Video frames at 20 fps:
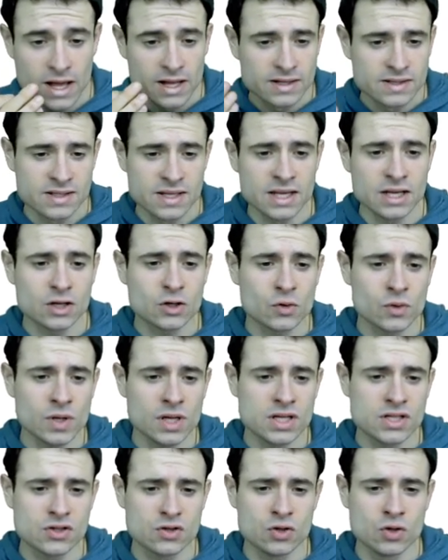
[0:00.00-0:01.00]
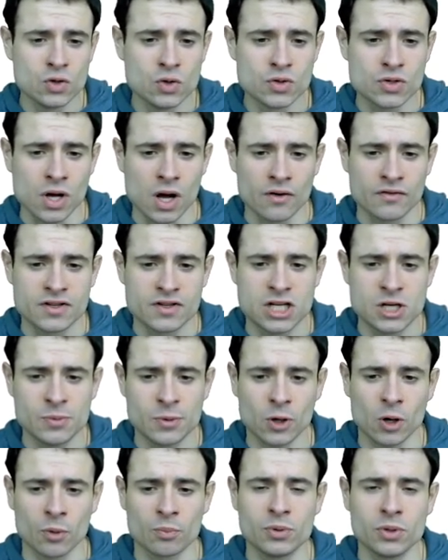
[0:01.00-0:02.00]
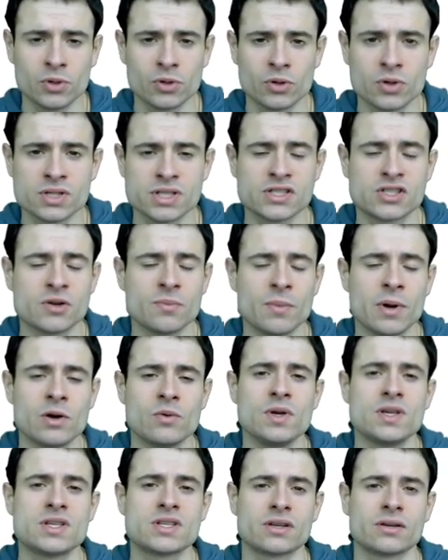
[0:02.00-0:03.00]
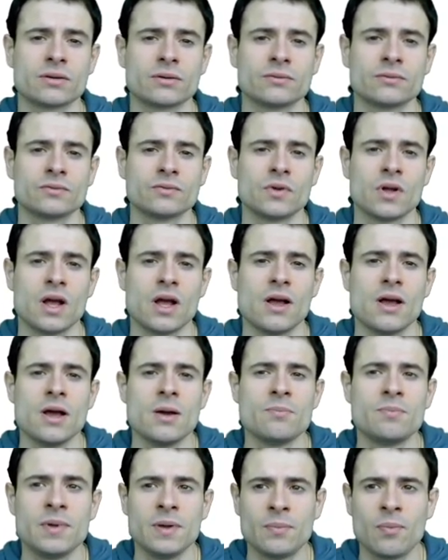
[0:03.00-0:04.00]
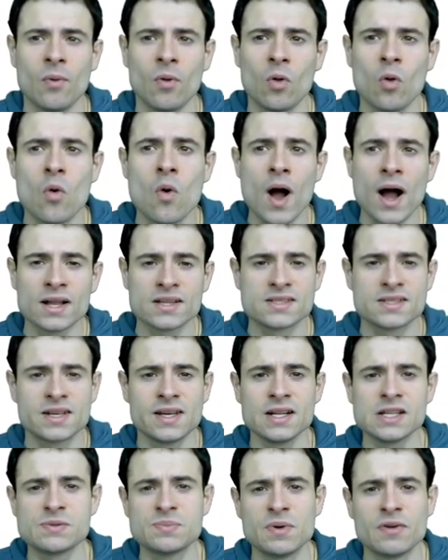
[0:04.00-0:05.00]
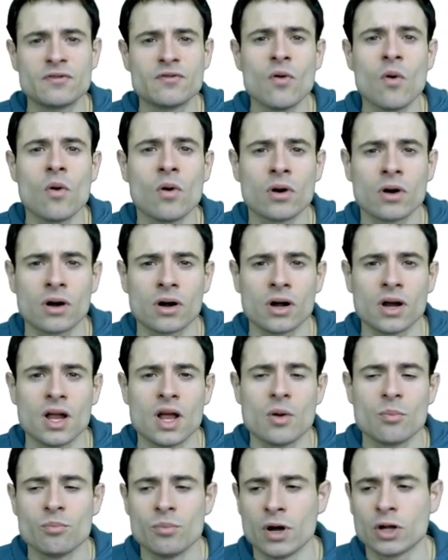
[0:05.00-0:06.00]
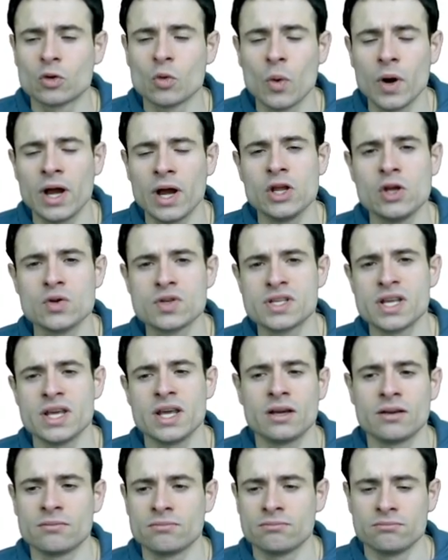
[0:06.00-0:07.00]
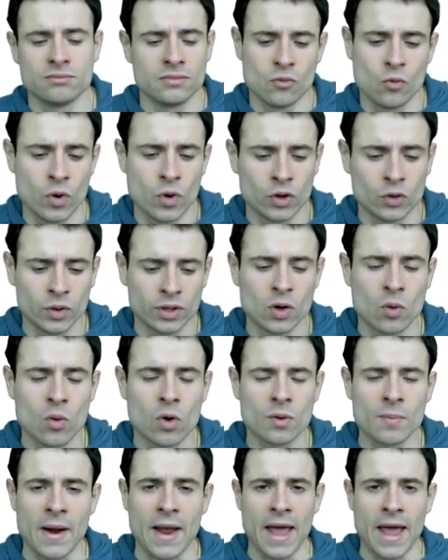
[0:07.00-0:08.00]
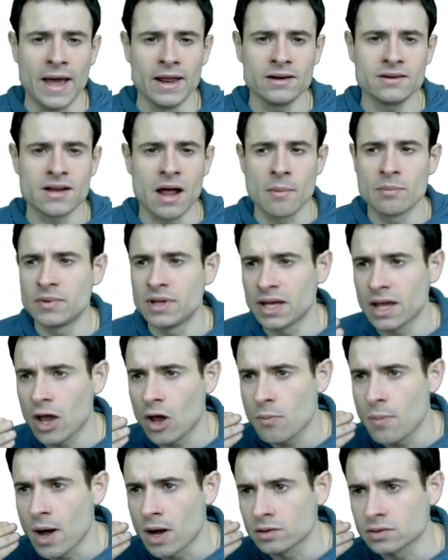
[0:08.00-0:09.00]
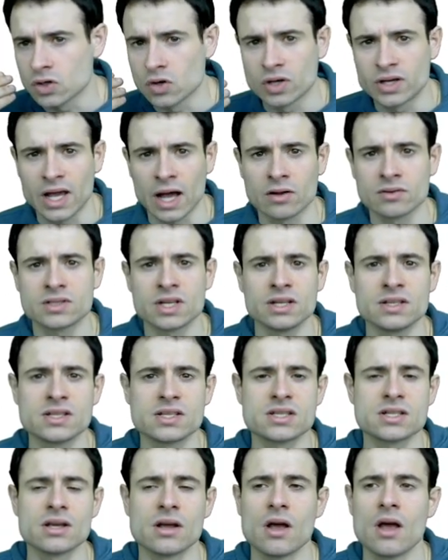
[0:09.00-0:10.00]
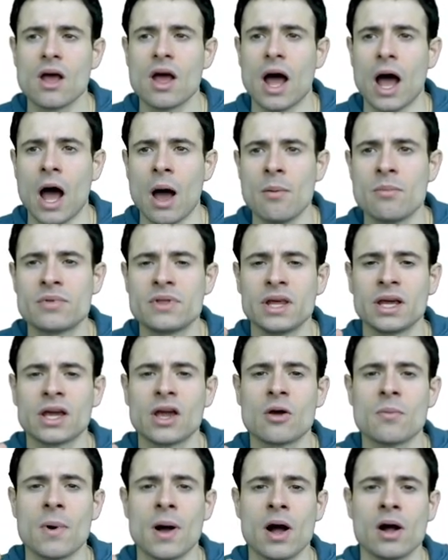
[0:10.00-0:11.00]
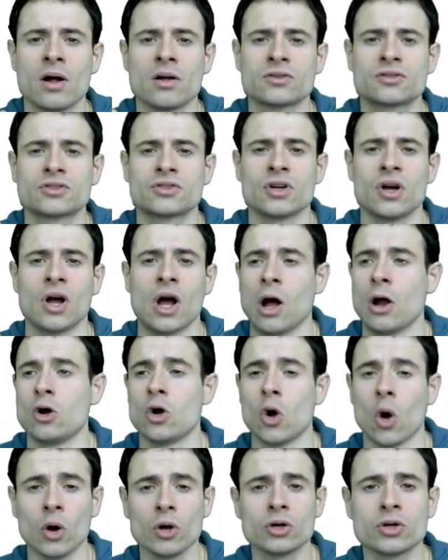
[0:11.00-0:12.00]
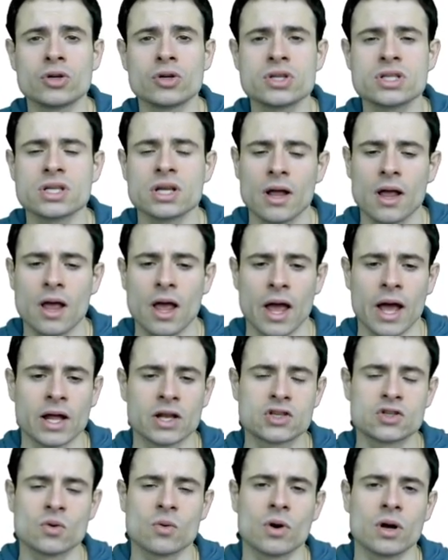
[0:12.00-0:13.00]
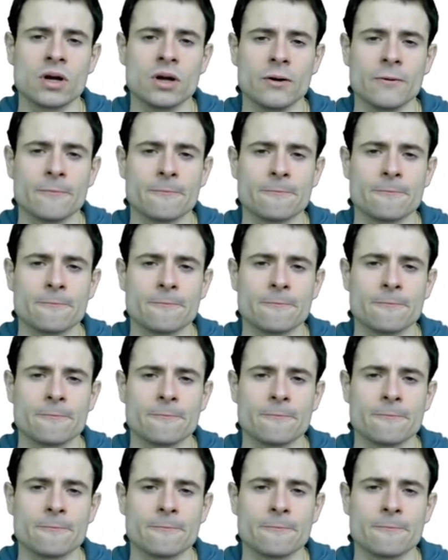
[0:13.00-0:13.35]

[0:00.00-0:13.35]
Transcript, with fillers: The increased use of cheaper computers is the main reason. People who had skills before but were using were doing their work by hand. I'm thinking about accountants. I'm thinking about uh, lawyers and so on.